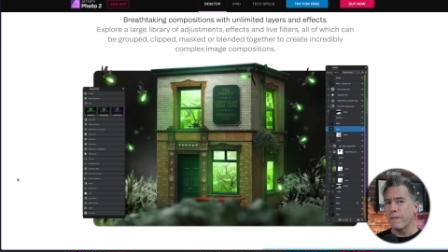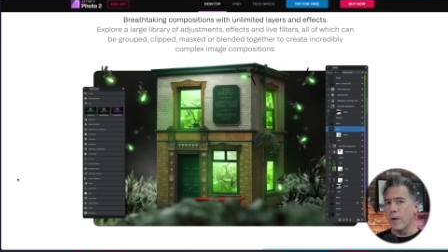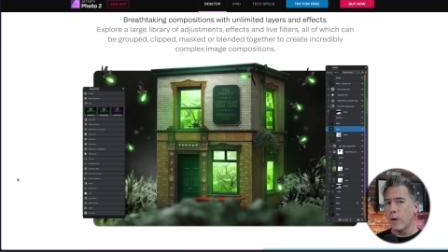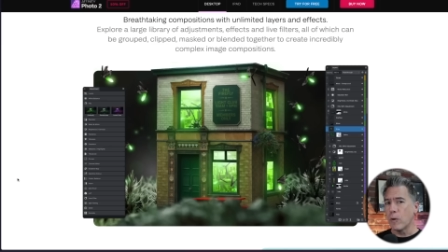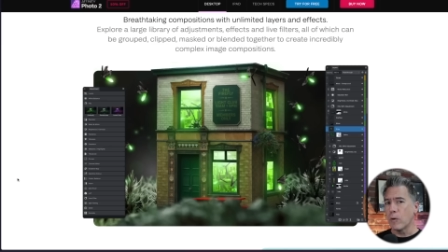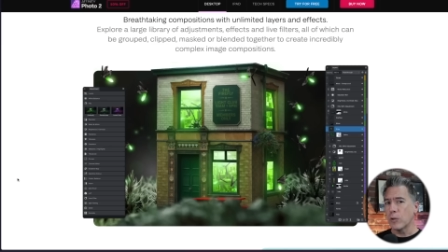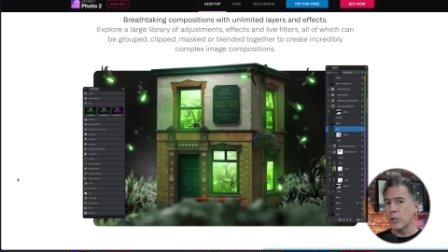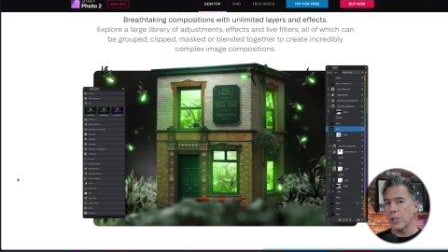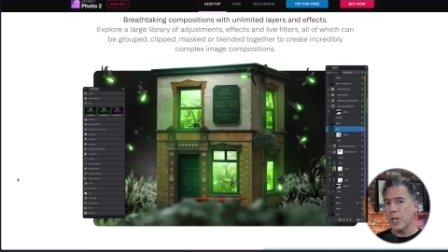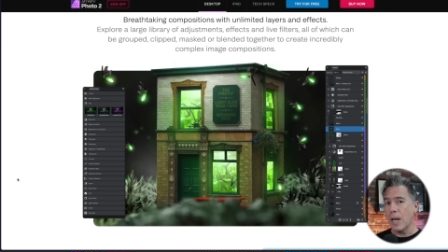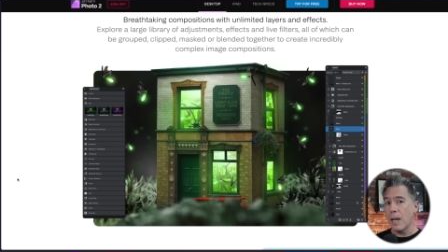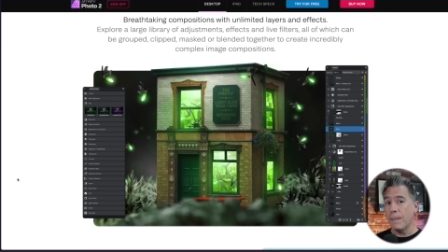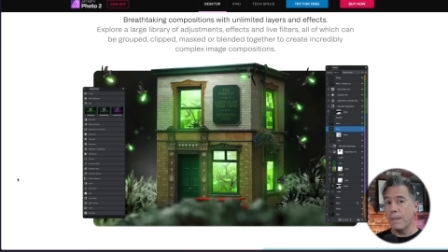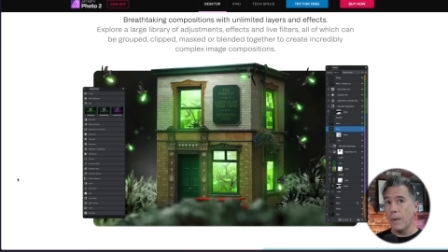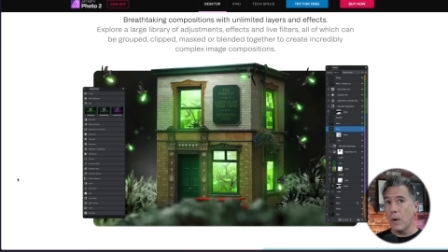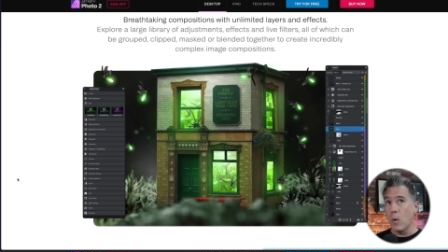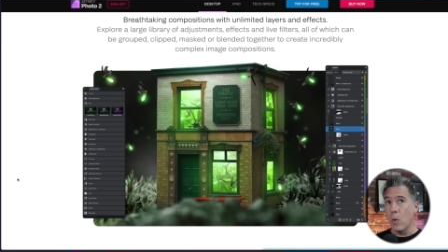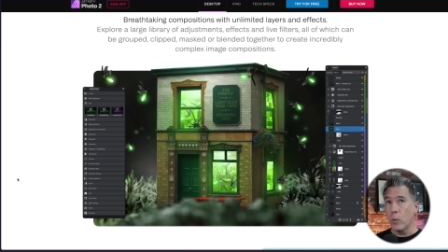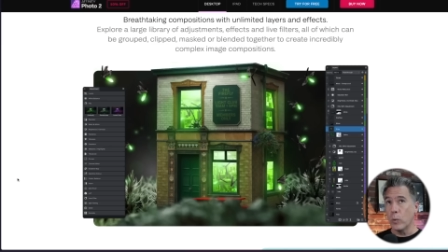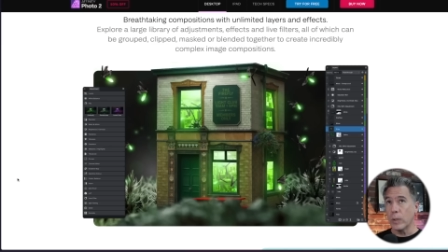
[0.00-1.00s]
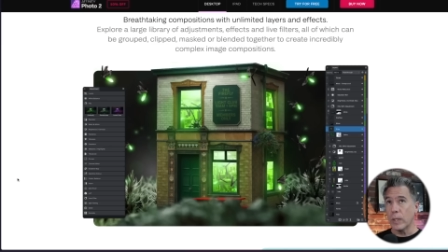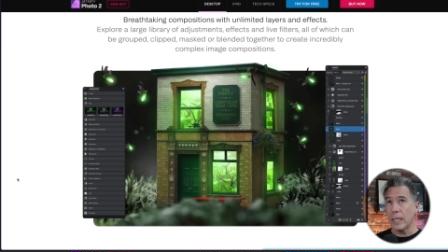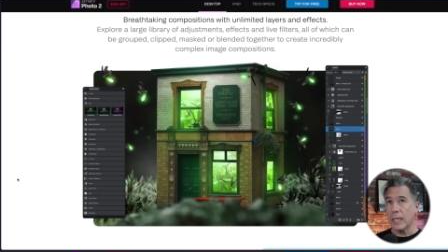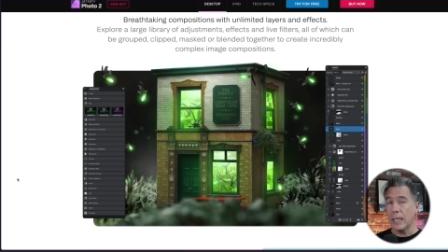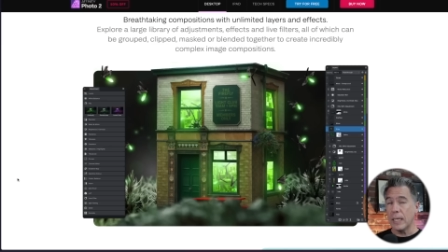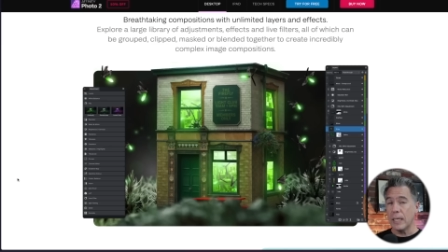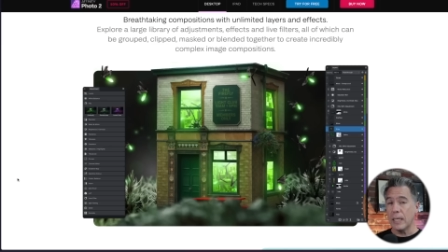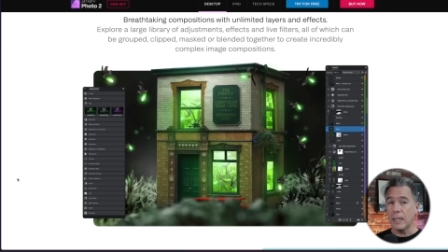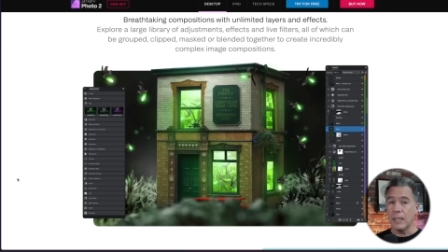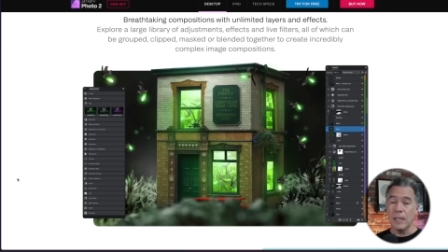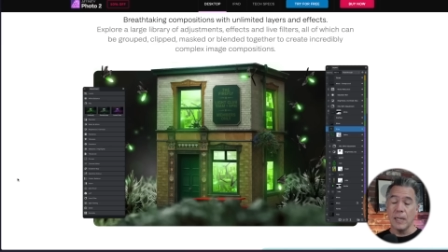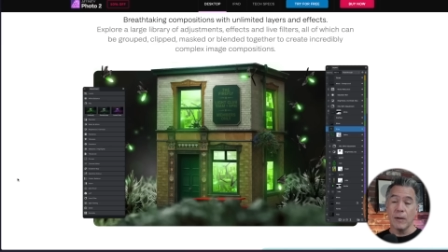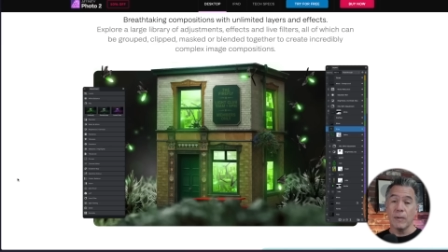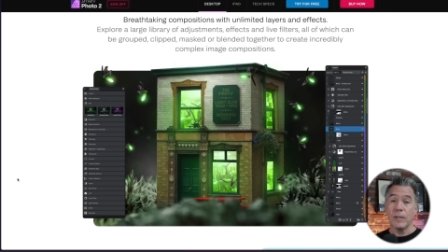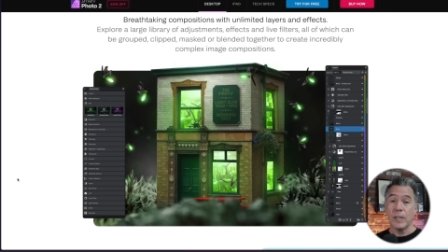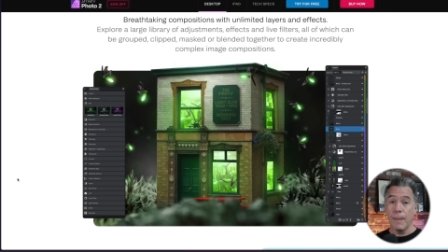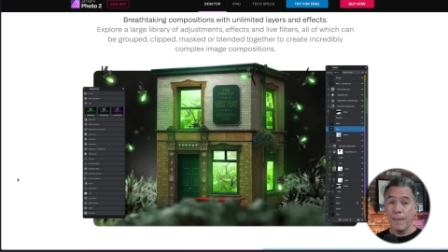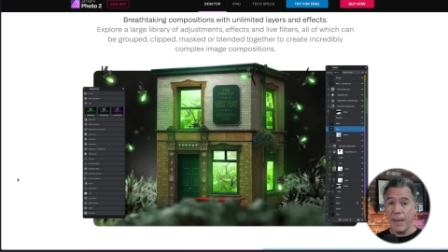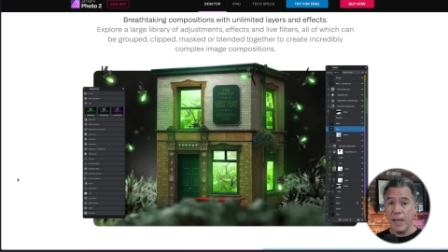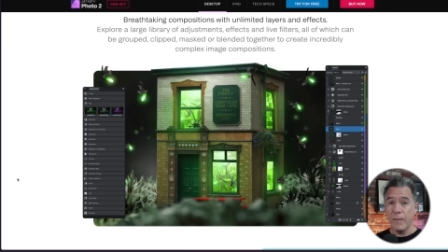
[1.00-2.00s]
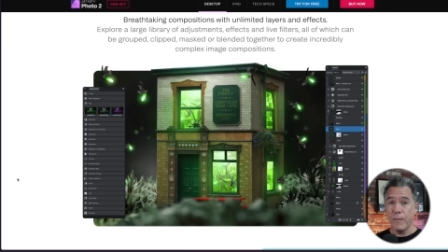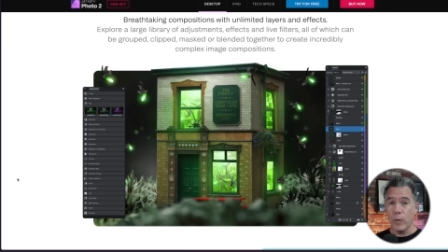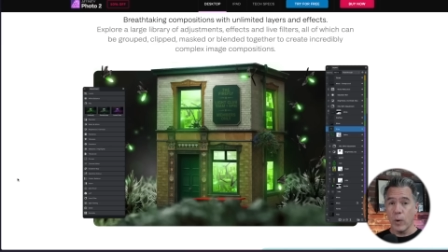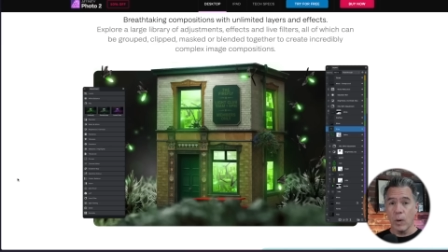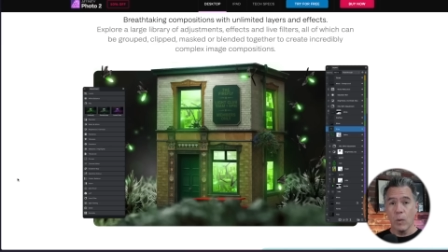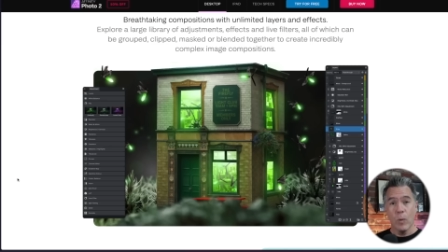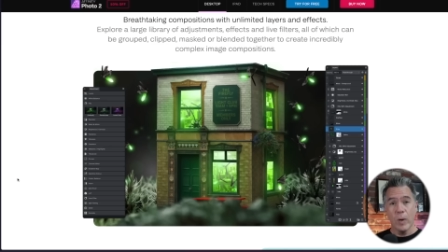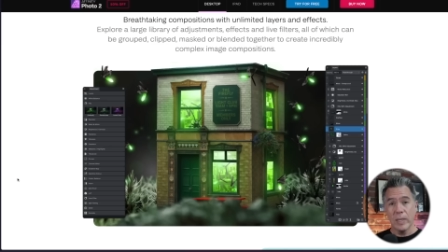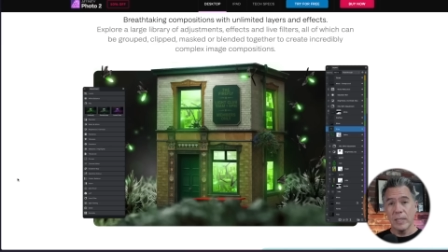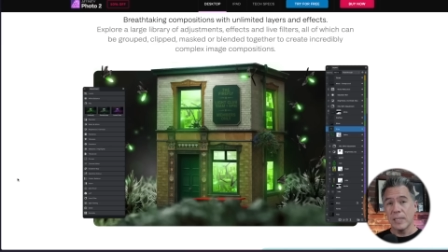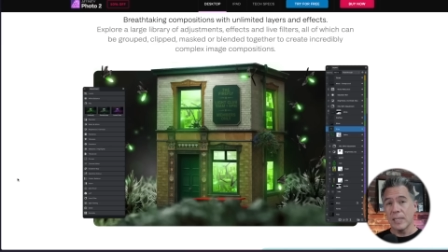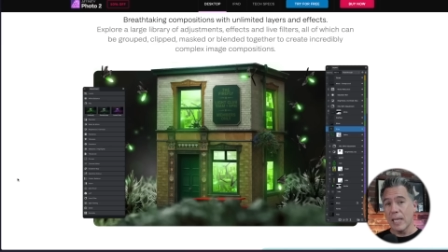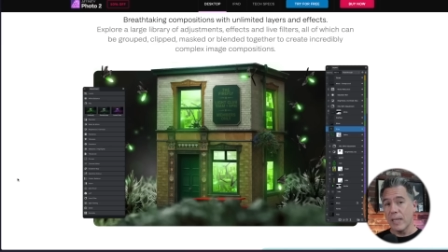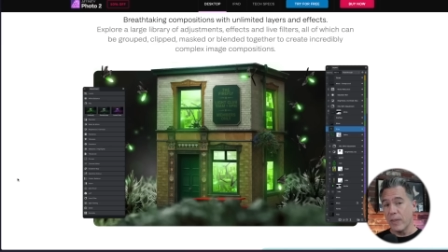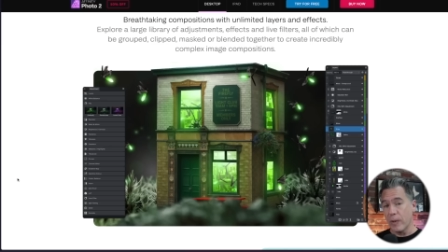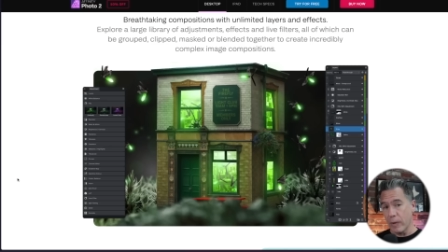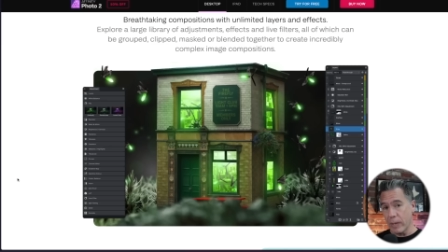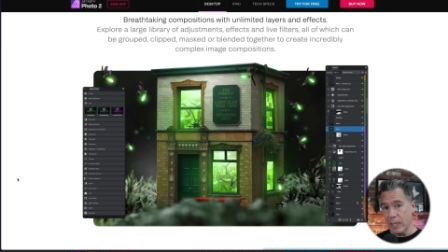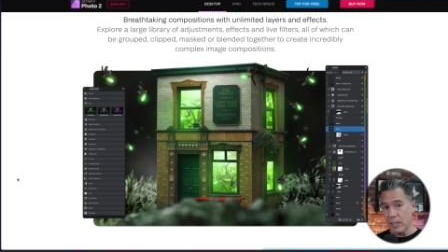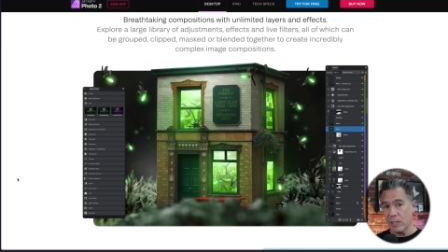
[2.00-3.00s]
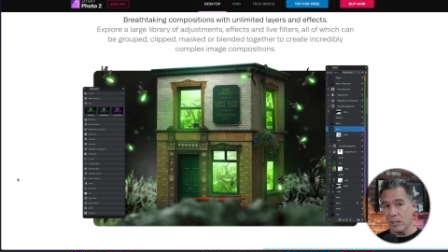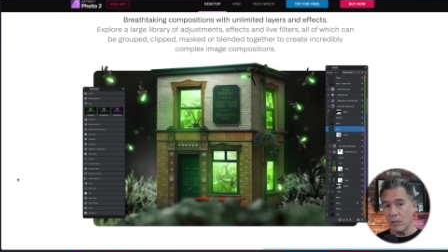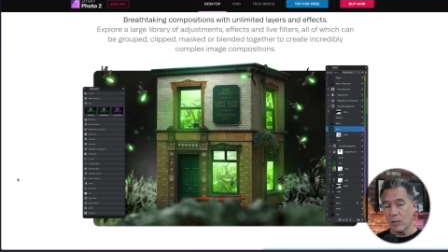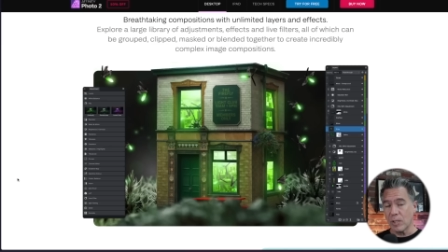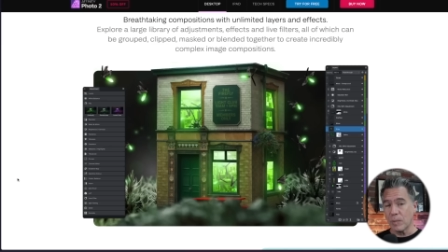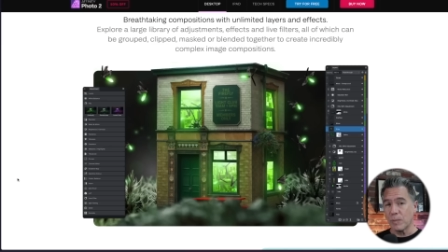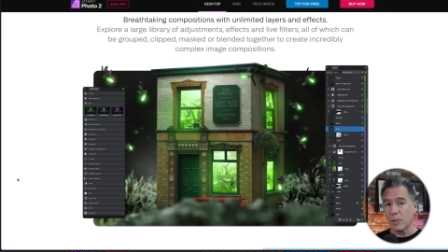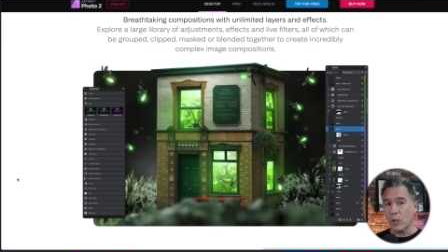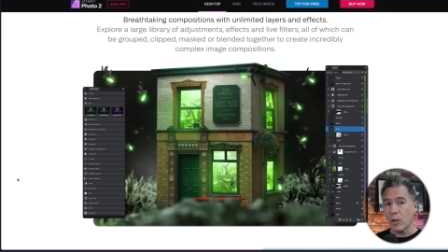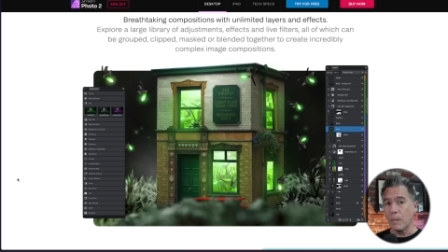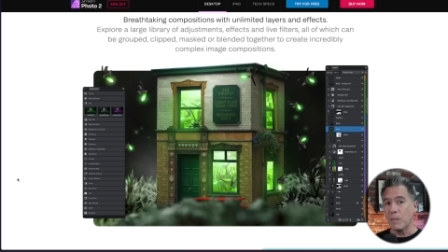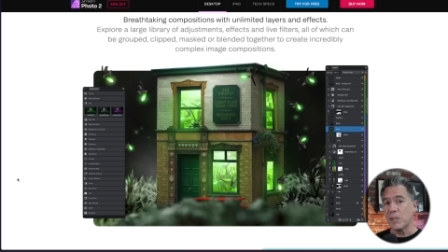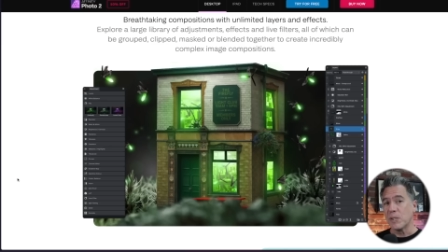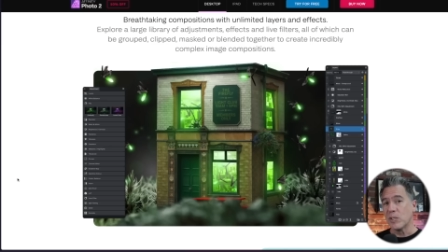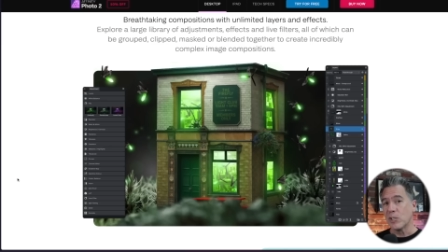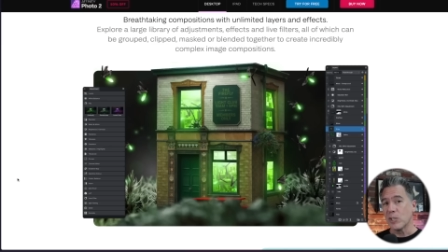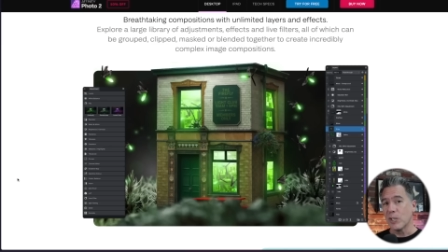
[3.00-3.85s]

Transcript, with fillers: Photoshop, only, you know, you pay for it once and there is no subscription